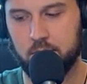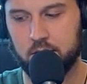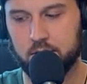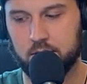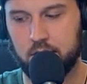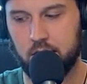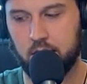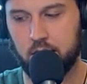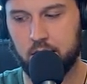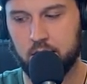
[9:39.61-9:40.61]
me
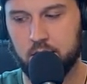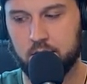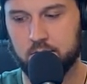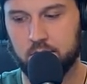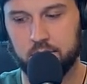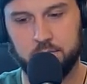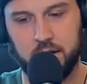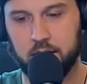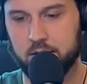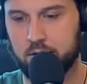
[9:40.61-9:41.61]
see those
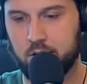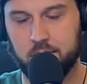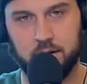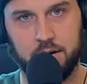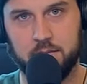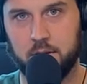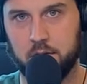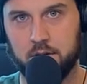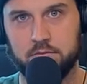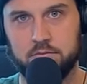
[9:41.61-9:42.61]
piggies go to market, baby.